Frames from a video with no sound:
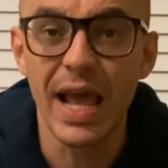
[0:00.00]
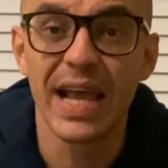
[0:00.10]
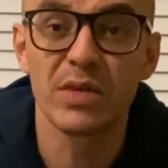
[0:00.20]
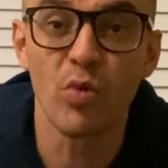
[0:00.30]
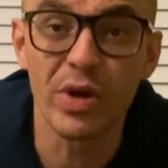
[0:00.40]

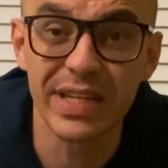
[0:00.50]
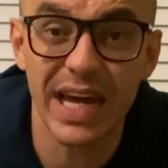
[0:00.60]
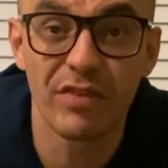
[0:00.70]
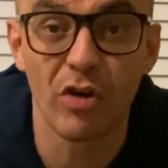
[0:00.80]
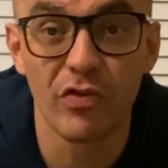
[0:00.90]
He's walking
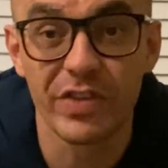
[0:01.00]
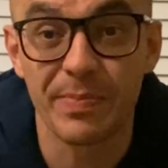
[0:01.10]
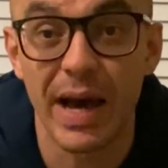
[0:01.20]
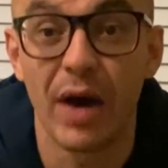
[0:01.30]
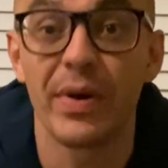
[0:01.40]
down the road with his
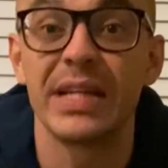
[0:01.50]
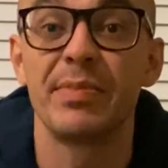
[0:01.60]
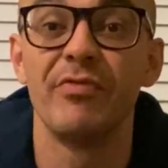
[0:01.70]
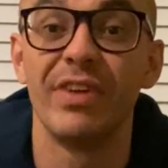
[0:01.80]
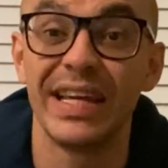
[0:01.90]
pal. He's
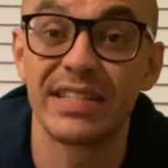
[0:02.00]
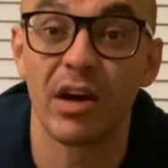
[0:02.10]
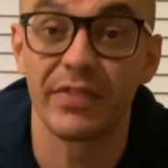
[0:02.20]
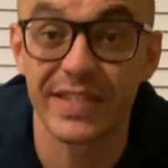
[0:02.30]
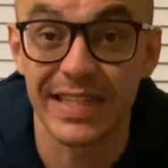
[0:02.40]
been released
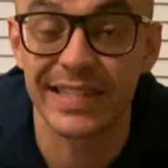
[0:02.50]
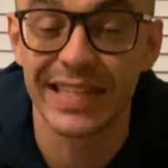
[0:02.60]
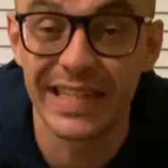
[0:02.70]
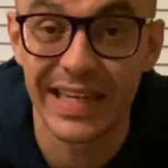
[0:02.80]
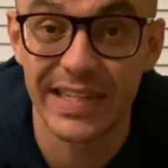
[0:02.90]
after
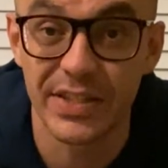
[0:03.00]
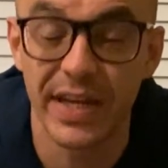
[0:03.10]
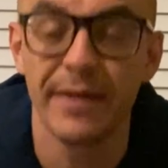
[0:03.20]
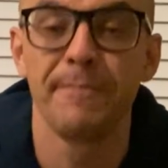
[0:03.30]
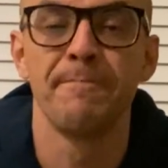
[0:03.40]
16 years,
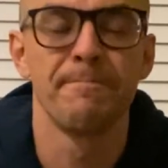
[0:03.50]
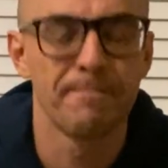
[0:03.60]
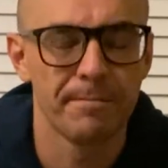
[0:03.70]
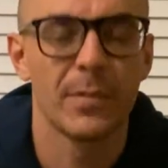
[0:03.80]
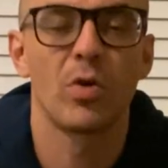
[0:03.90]
yeah?
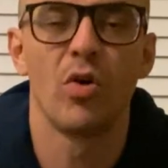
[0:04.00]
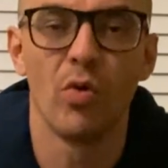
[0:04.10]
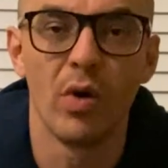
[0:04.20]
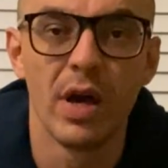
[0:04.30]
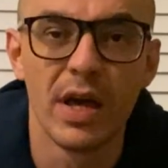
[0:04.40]

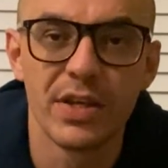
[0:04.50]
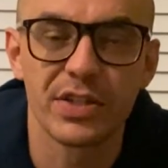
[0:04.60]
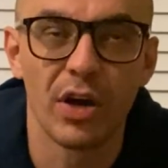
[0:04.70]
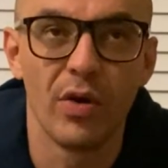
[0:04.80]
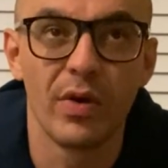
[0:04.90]
Cool.
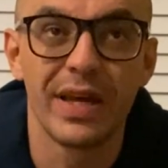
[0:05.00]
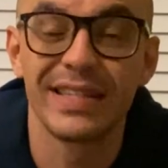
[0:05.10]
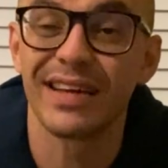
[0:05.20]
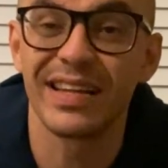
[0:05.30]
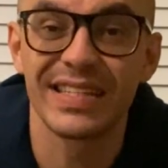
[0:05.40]
So he's
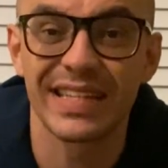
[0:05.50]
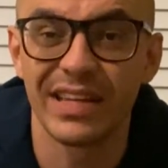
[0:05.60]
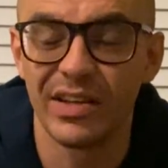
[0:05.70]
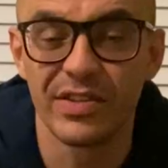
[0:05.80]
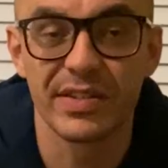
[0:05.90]
done his
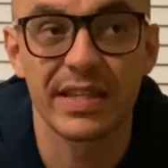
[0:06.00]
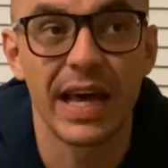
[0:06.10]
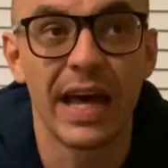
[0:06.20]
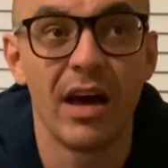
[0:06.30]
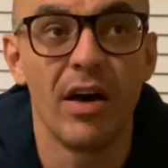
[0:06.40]
sentence
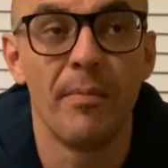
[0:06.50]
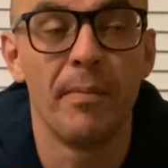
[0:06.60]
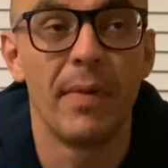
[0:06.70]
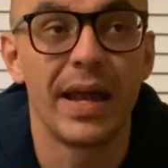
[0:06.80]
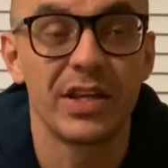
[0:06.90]

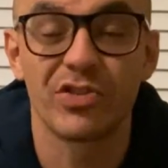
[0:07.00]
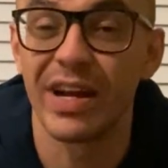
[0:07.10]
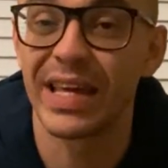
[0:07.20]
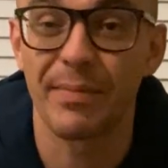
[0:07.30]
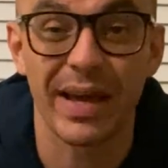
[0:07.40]
and he's
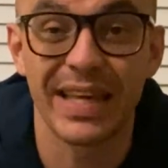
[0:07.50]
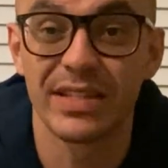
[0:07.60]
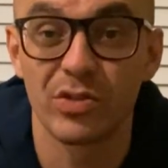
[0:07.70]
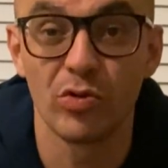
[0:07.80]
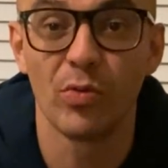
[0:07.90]
trying to get back
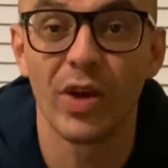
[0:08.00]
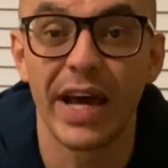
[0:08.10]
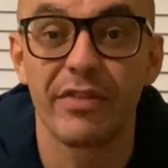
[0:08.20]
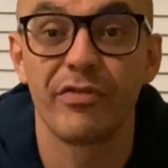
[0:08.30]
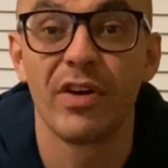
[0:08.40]
into normal
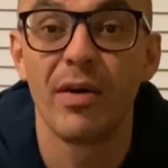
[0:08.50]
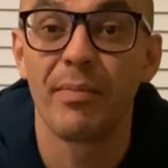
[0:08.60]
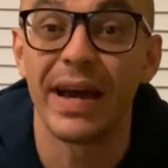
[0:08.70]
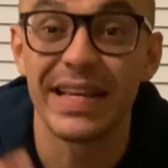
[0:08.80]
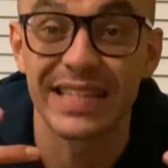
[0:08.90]
life.
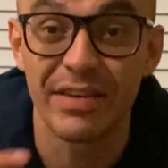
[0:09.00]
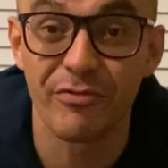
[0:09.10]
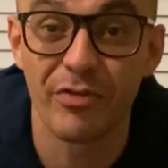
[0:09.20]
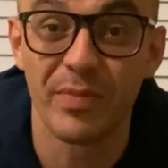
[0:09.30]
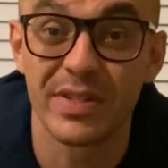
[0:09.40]
But he's
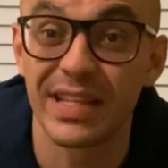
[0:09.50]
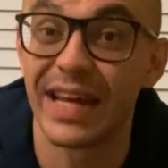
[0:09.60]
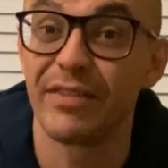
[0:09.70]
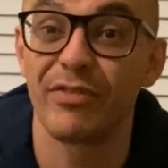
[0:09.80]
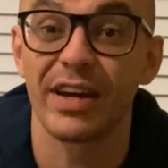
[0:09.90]
infamous,
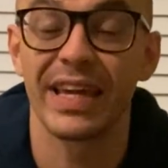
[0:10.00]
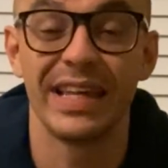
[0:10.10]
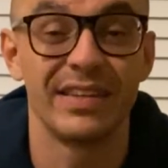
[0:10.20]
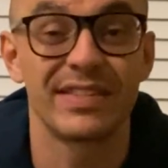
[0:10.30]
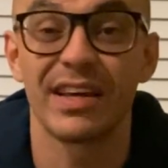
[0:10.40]
like the
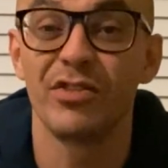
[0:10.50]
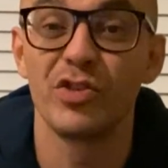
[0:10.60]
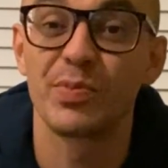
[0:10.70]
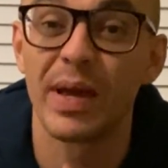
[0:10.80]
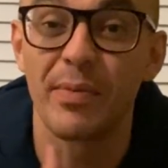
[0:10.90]
fucking Sun
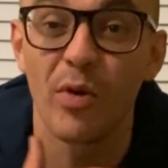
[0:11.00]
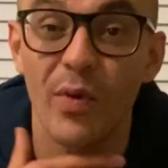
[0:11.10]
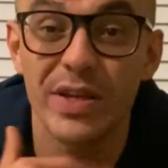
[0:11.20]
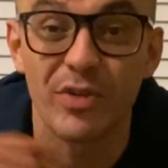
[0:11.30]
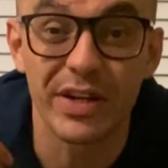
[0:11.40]
newspaper
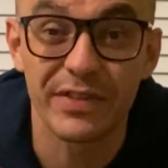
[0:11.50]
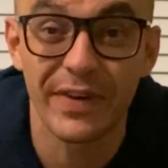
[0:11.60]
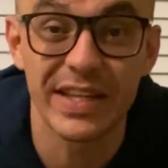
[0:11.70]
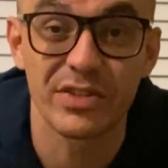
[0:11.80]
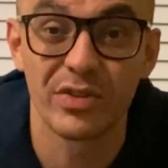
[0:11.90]
always got his
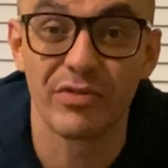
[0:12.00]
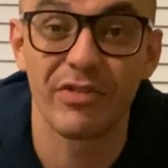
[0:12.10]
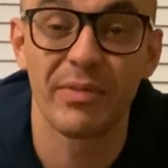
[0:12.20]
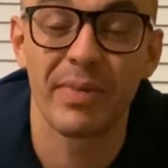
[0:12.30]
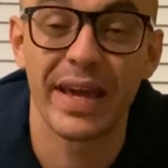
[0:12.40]
face on the
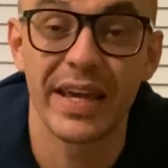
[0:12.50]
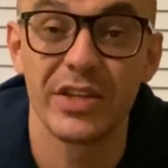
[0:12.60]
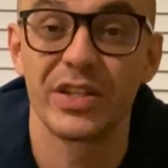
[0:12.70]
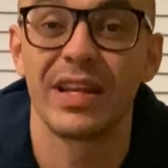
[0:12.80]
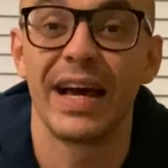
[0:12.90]
front
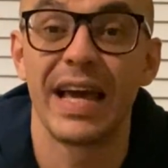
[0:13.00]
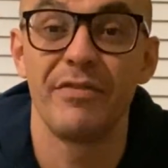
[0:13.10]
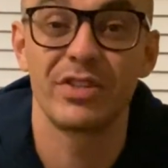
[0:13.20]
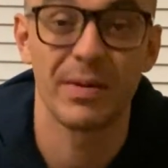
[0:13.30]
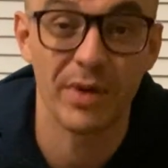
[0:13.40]
page, and like
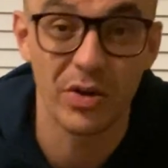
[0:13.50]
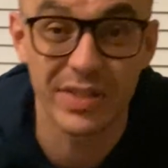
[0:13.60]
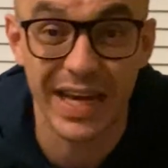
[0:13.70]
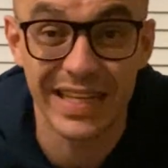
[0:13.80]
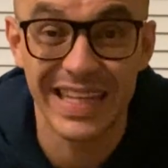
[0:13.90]
every time he goes
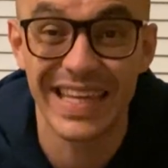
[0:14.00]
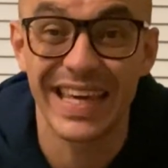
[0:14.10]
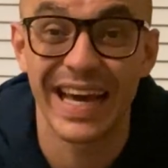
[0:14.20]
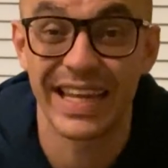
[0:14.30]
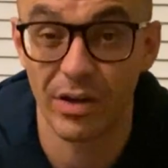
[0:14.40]
out at
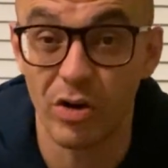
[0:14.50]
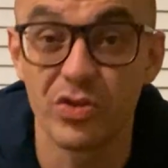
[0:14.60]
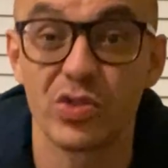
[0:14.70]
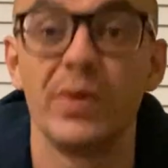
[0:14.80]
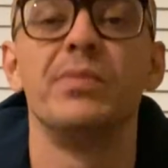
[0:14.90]
DCAT, they're
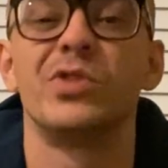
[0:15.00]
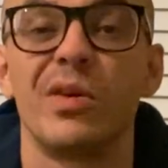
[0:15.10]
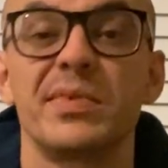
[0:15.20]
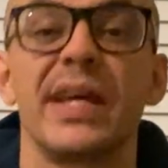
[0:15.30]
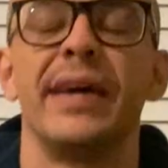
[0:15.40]
onto him. Do you know what
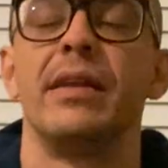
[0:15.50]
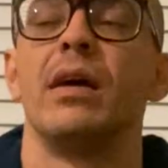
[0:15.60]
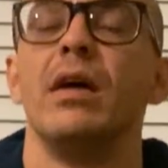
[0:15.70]
I'm saying?